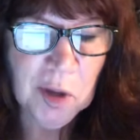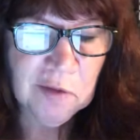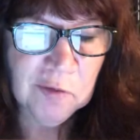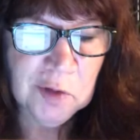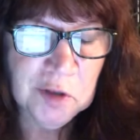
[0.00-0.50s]

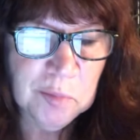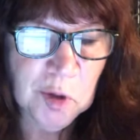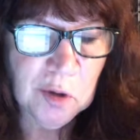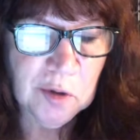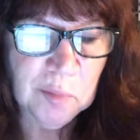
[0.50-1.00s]
for you
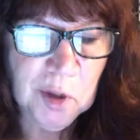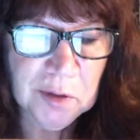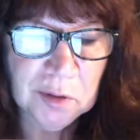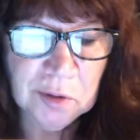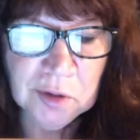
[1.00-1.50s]
both
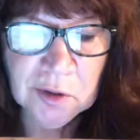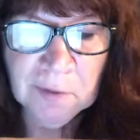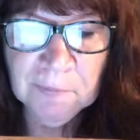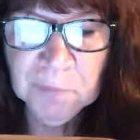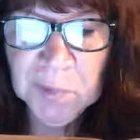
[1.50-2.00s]
mental
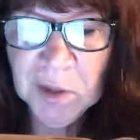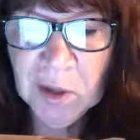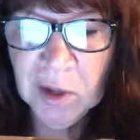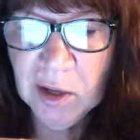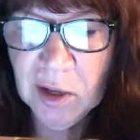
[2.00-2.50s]

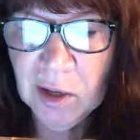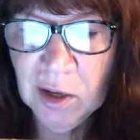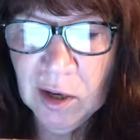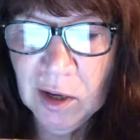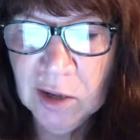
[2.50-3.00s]

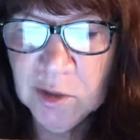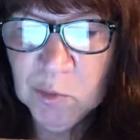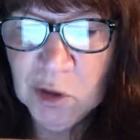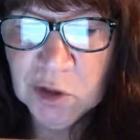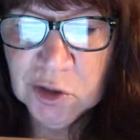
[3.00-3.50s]
and
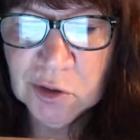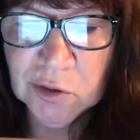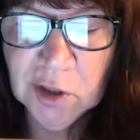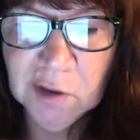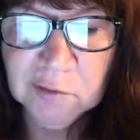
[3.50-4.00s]

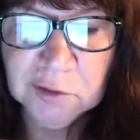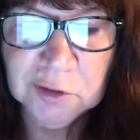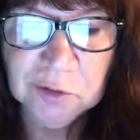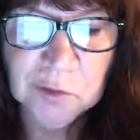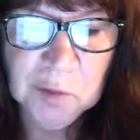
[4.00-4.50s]
emotional levels.
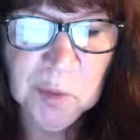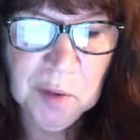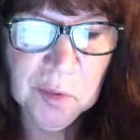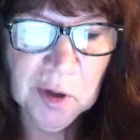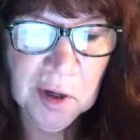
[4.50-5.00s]

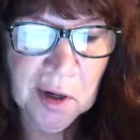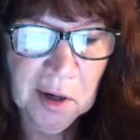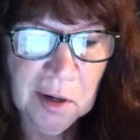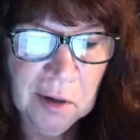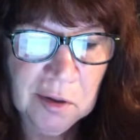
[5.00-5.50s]
Remember
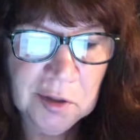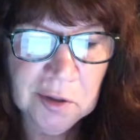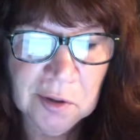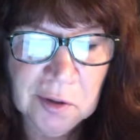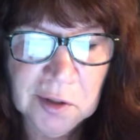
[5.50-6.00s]
how it
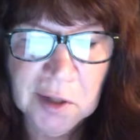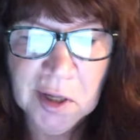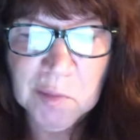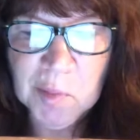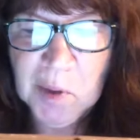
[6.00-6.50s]
all
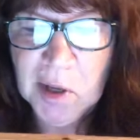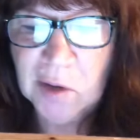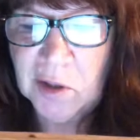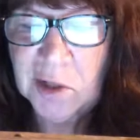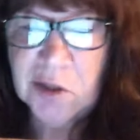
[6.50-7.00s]
came
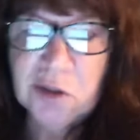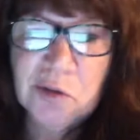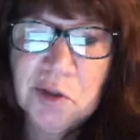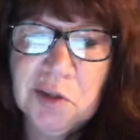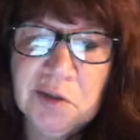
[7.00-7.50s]
about and
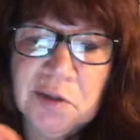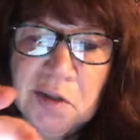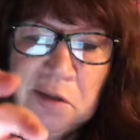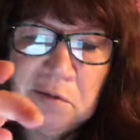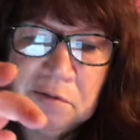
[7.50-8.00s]
enjoy
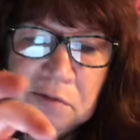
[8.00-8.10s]
yourself